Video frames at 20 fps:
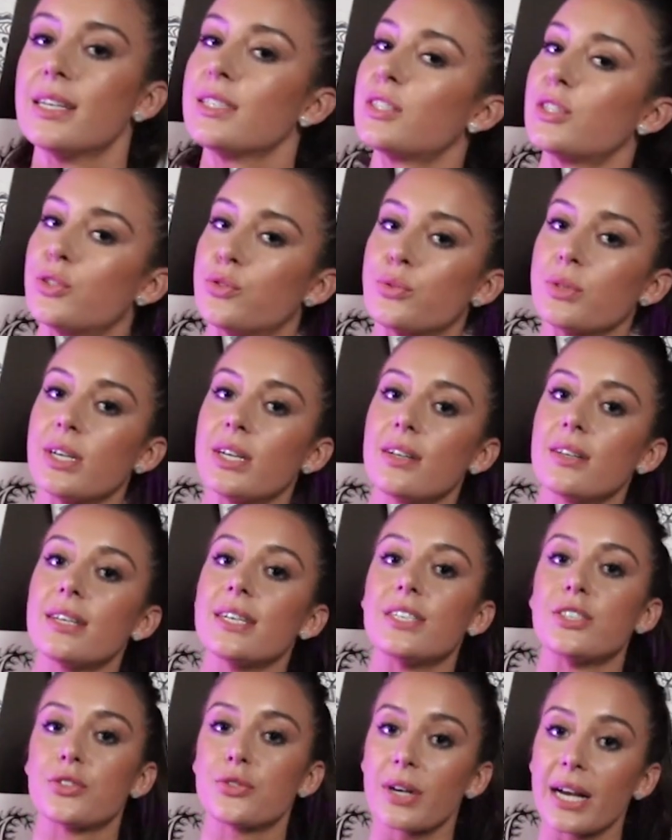To drill
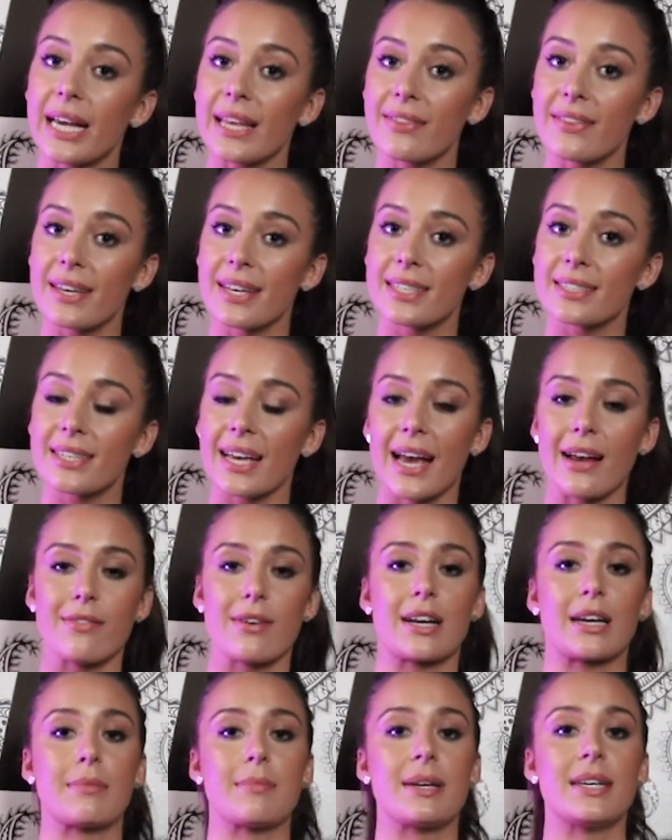and train these, I
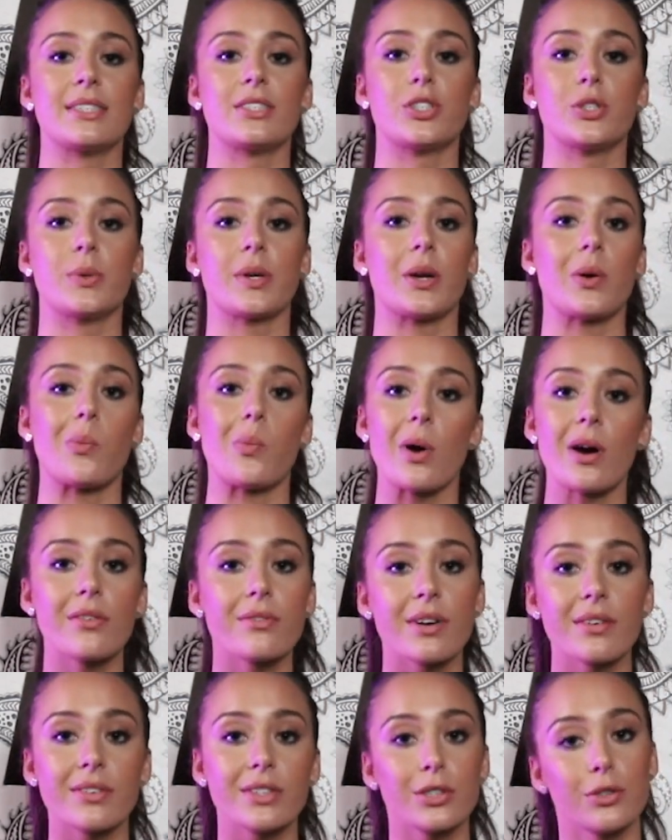recommend doing
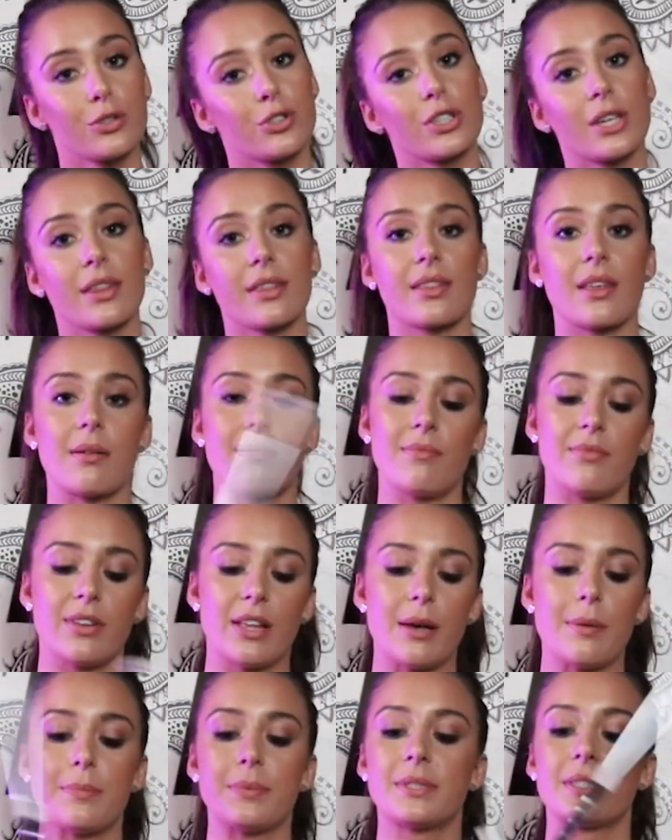1 revolution thumb
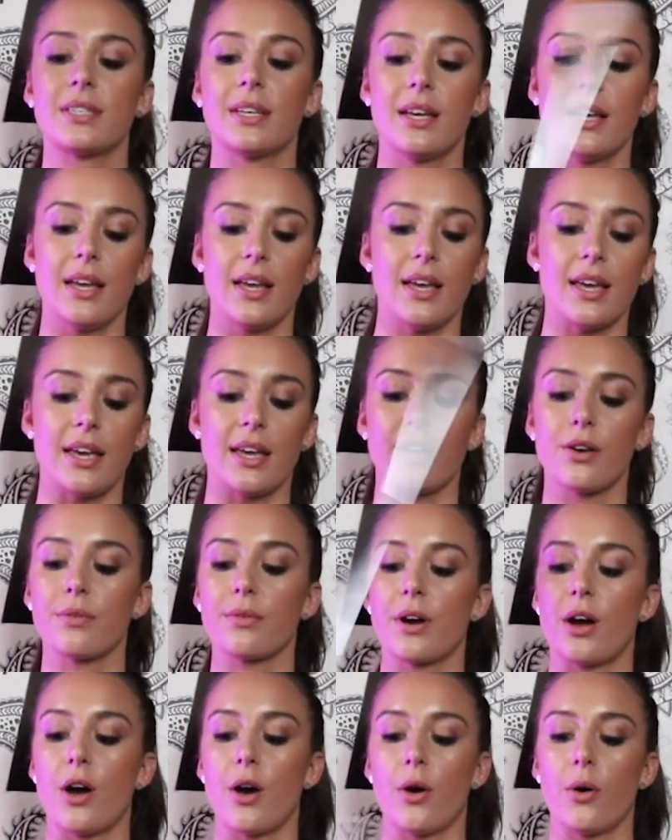flips in a
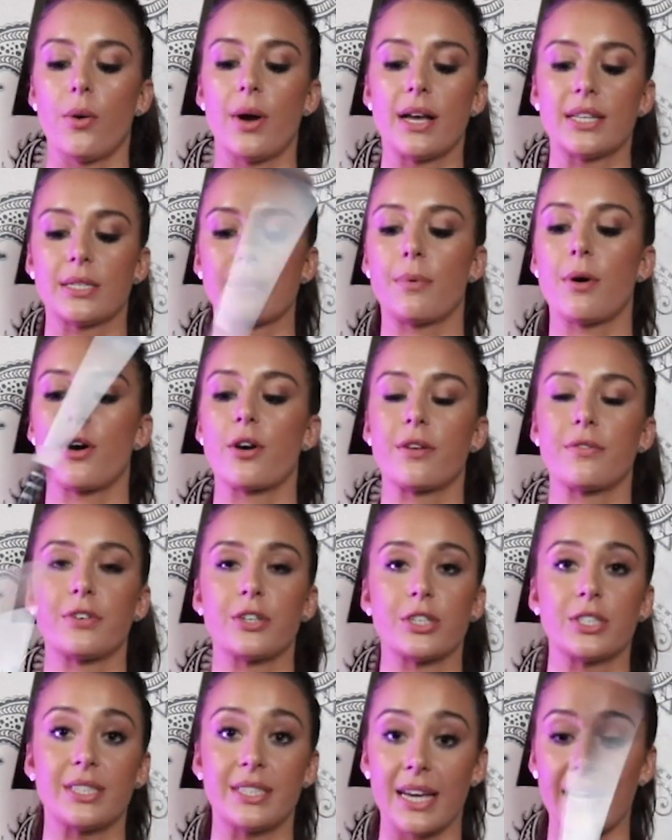row as a part of
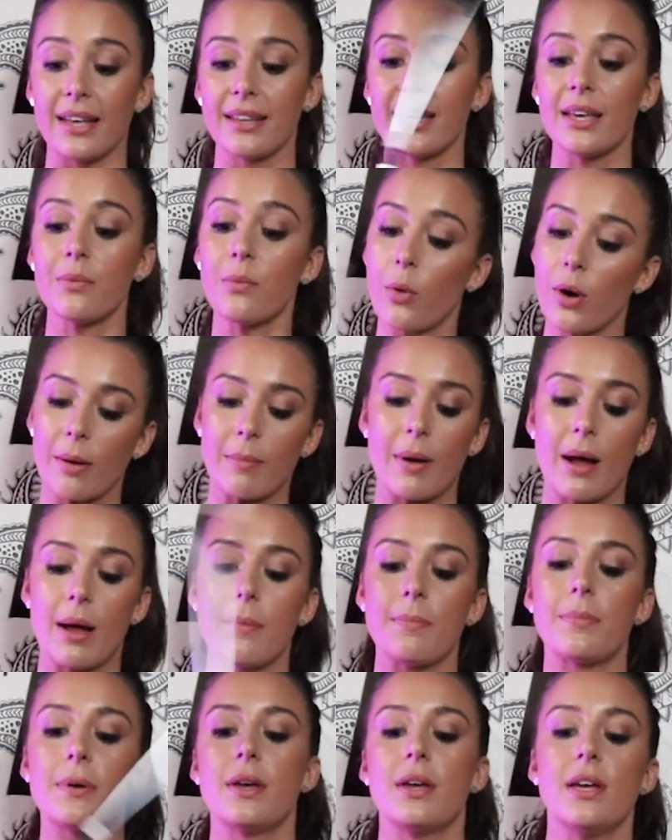your daily
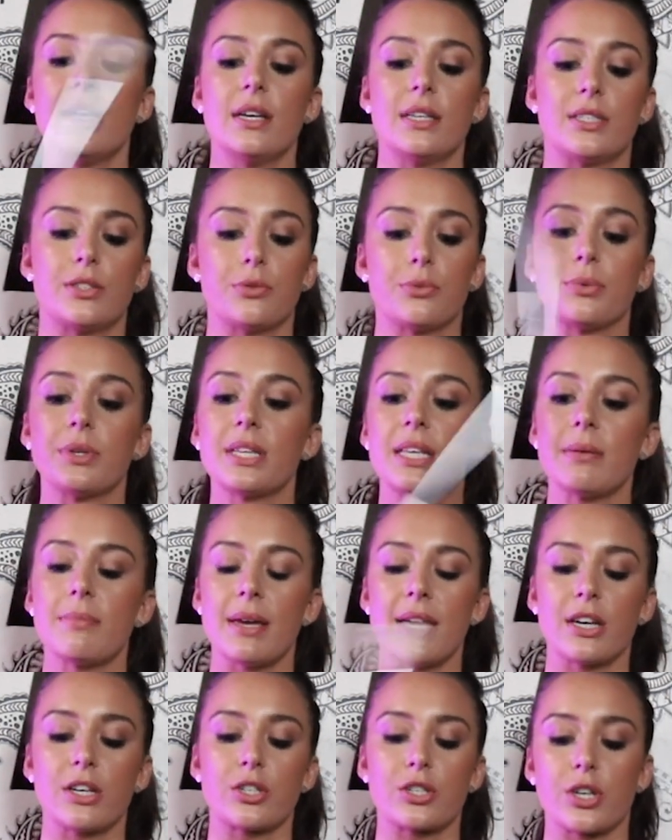warm-up to really
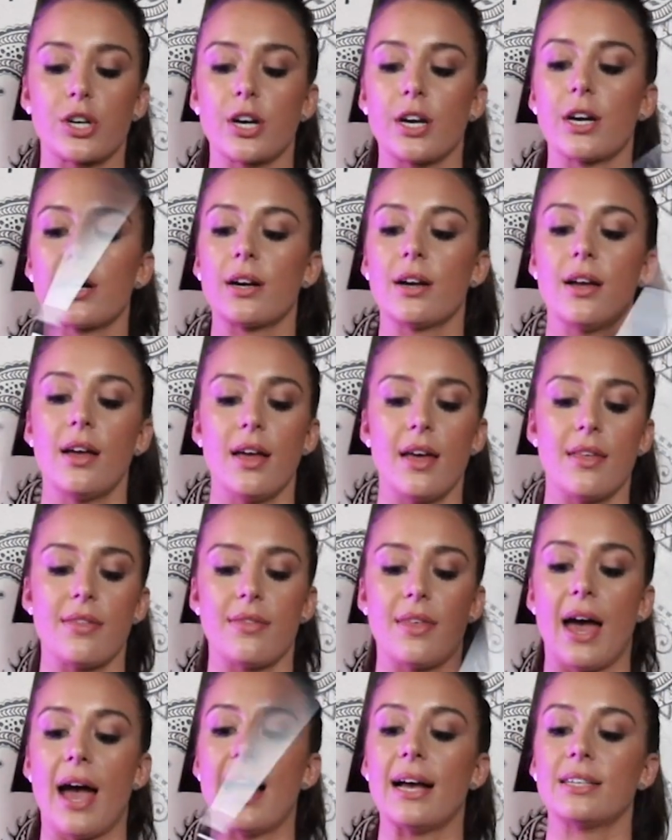make sure
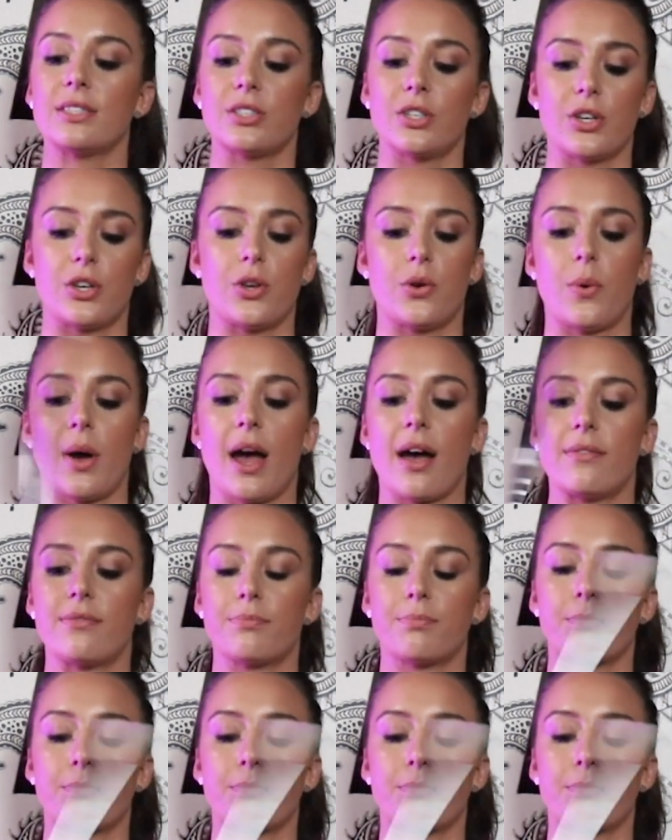that you have